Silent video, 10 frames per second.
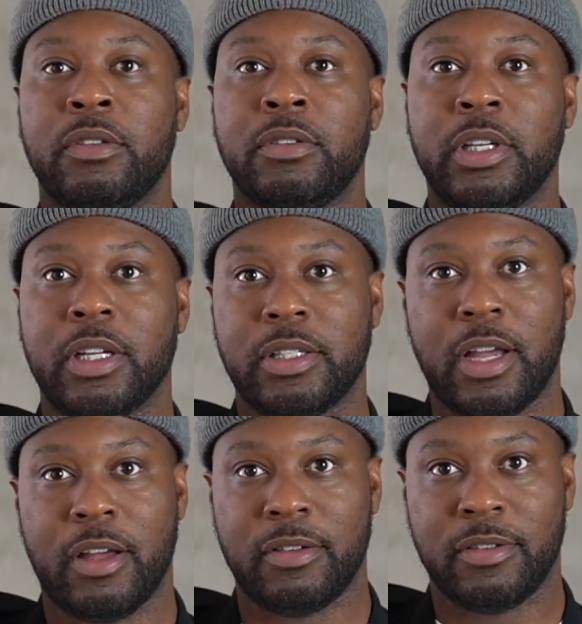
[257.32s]
Check this
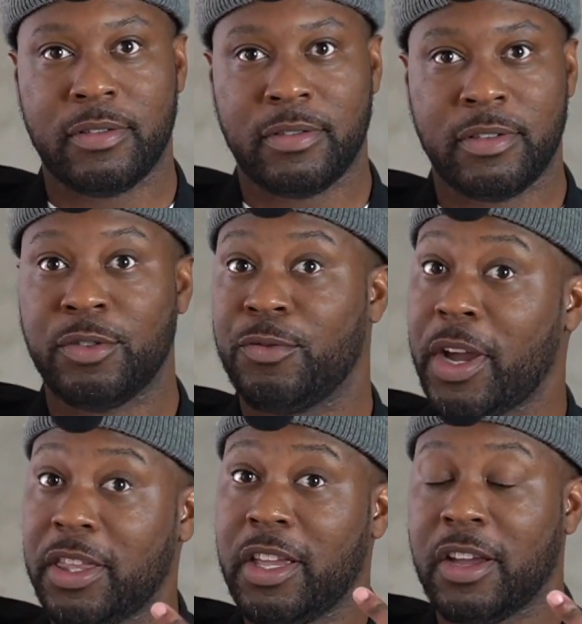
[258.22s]
out,
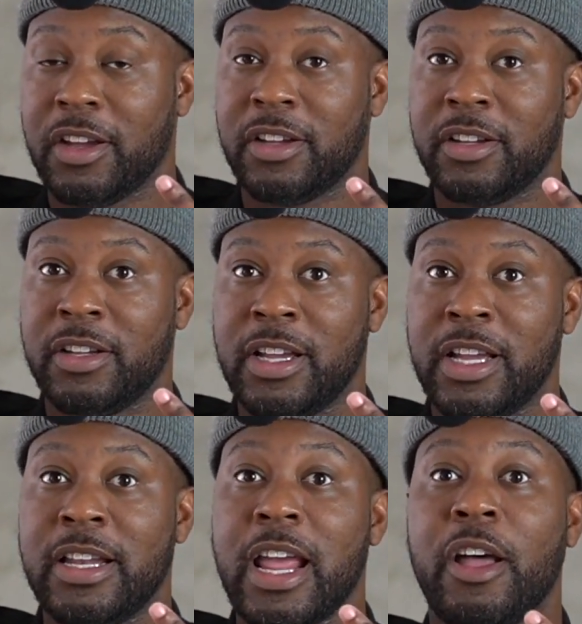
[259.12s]
right there.
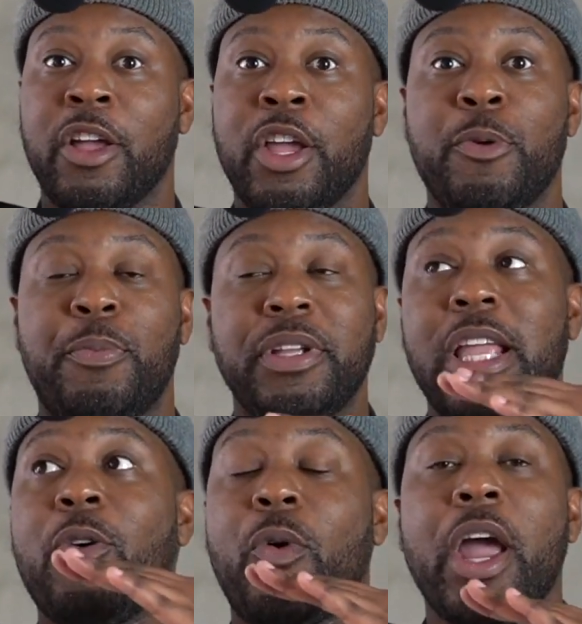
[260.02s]
Now, you put
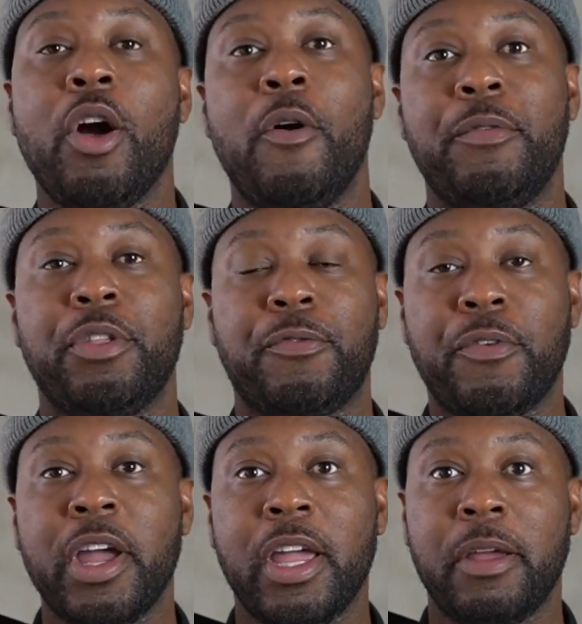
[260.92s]
that right over the
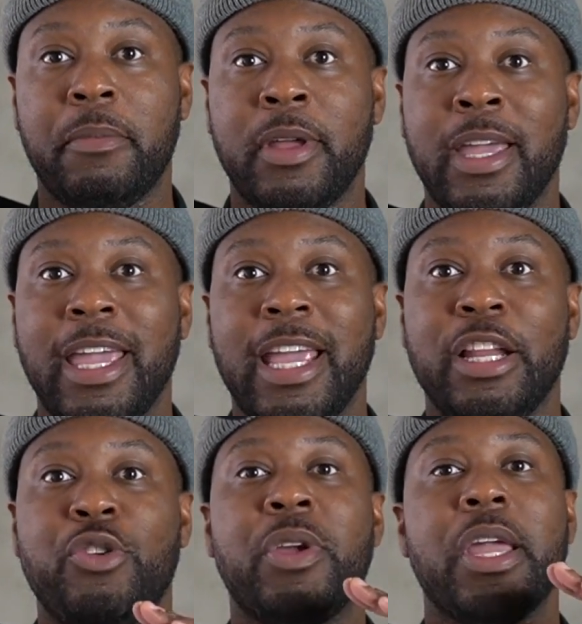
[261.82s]
frame
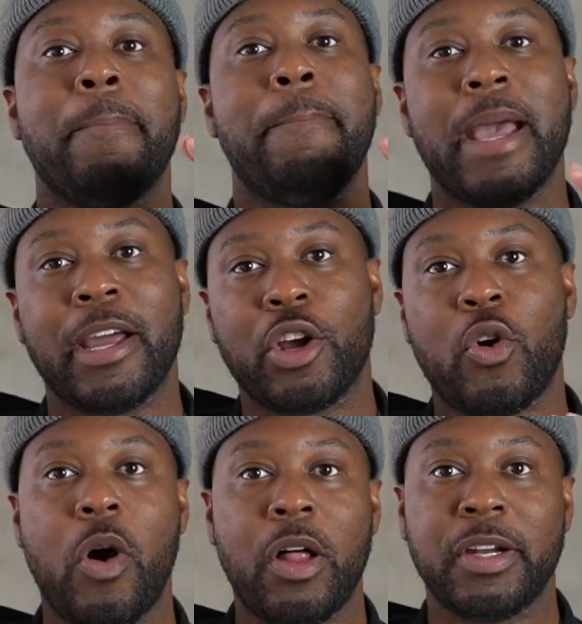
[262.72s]
and you get better
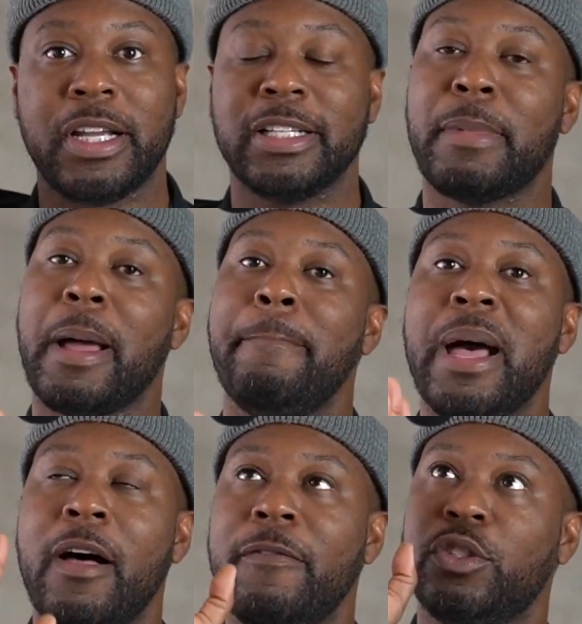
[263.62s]
quality because my
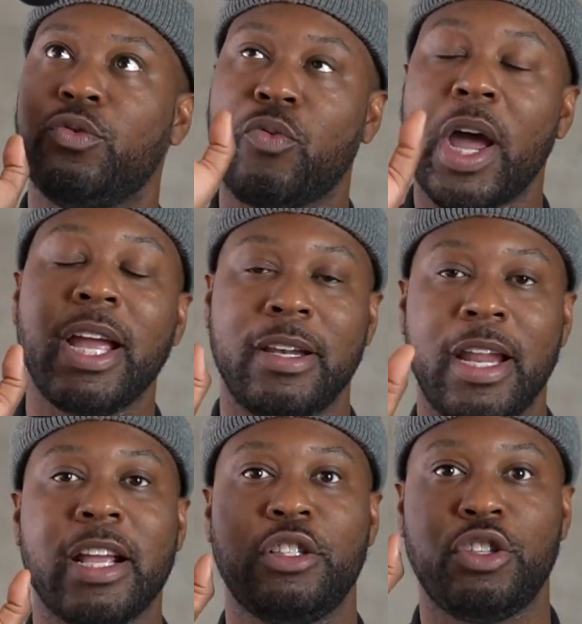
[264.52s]
mouth is right
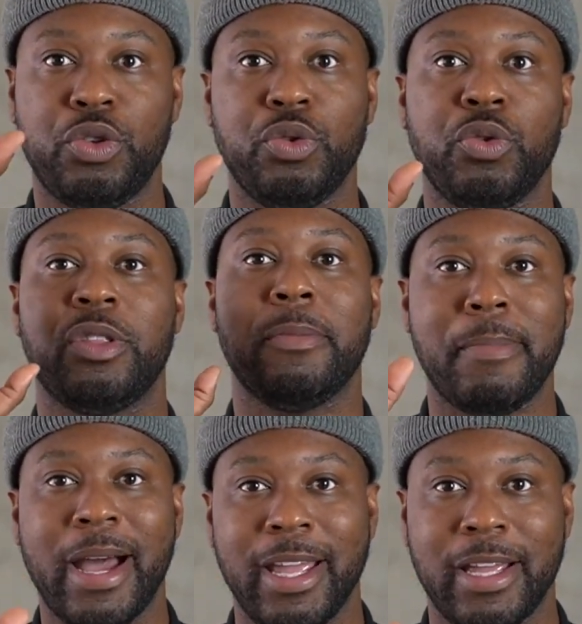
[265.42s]
next to the
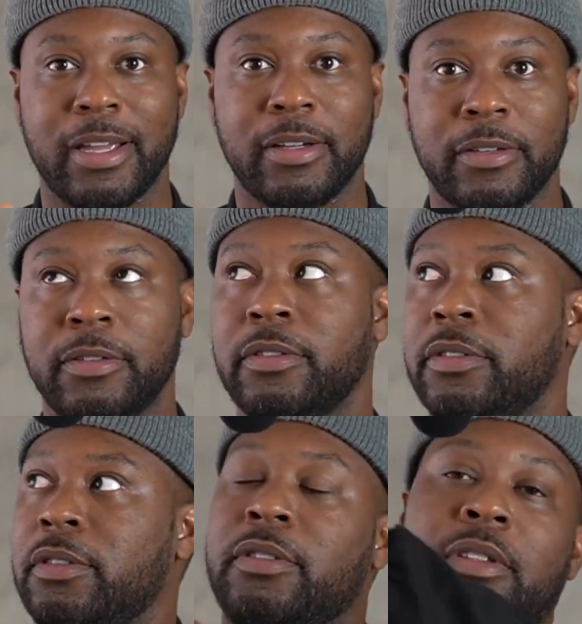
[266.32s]
mic.
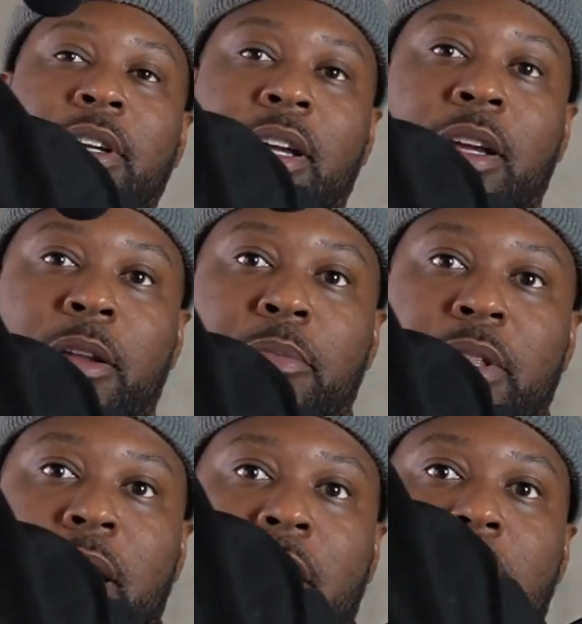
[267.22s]
And put
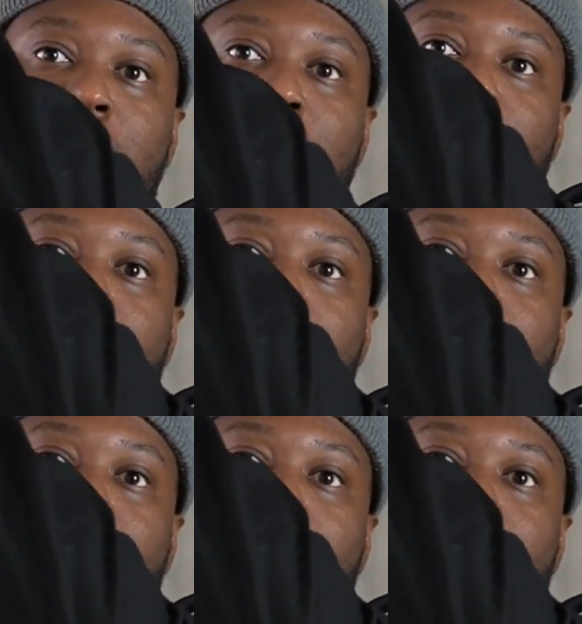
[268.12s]
that up